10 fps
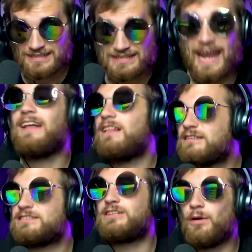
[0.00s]

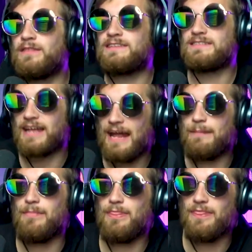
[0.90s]
Taylor's doing the
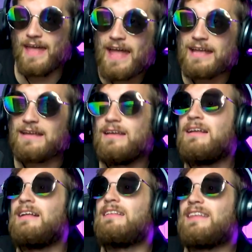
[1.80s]
same thing.
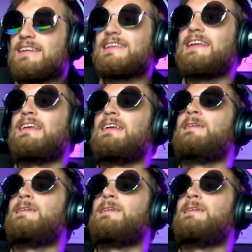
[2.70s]
Listen,